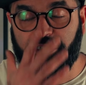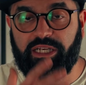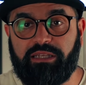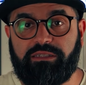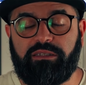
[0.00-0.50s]

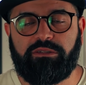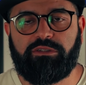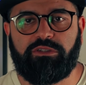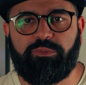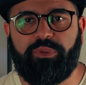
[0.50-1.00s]
chassis and
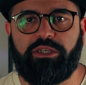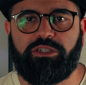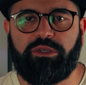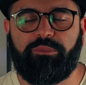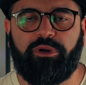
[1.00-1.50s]

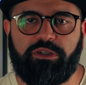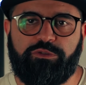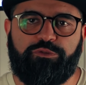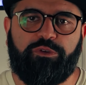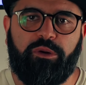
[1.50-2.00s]
suspension parts
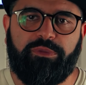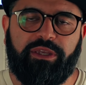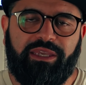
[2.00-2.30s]
from the